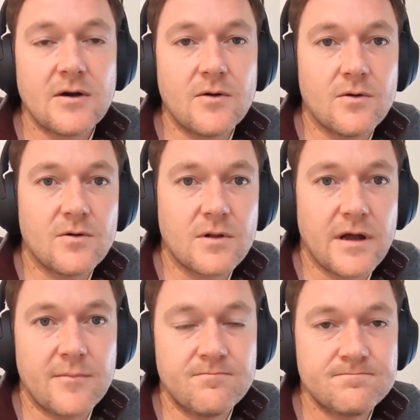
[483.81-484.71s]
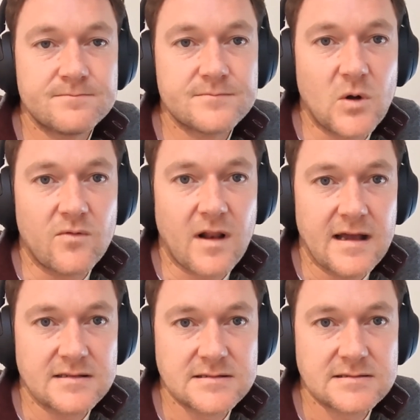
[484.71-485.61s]
all
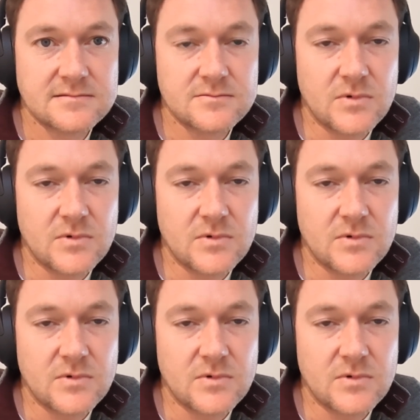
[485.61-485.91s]
flags